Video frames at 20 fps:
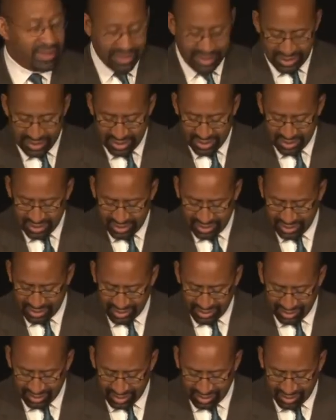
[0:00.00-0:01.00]
And
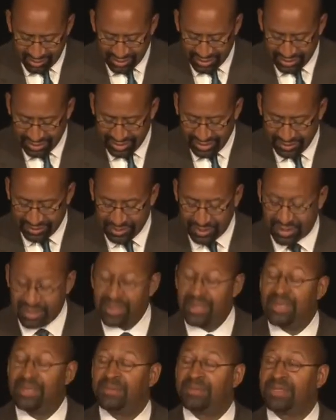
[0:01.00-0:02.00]
I don't know about that, but
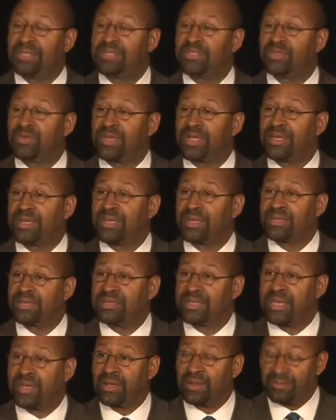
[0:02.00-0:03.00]
please
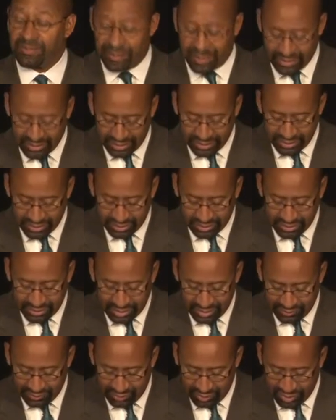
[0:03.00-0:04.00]
recognize our president,
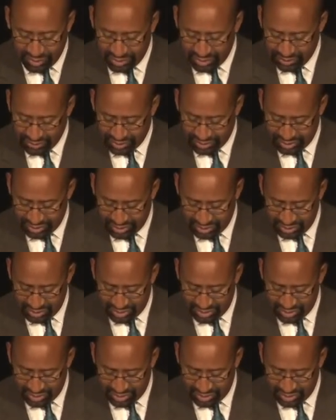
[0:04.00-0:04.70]
David Williams.